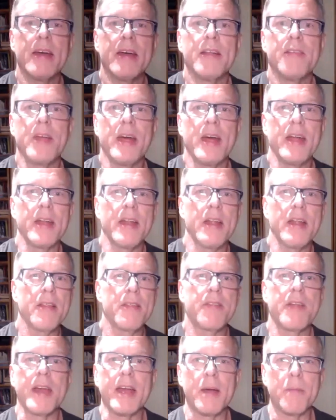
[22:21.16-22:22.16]
then
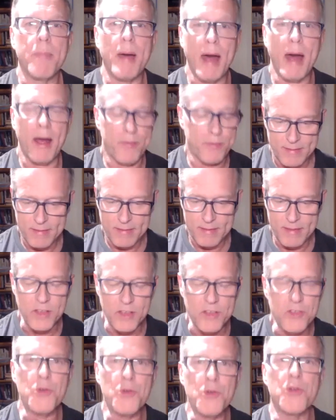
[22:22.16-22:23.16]
think about the
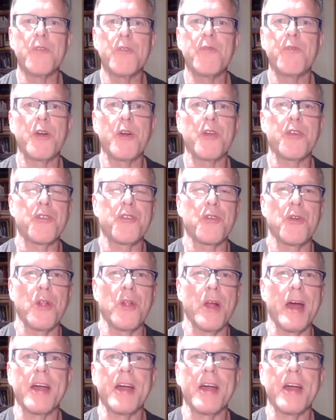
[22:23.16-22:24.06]
universal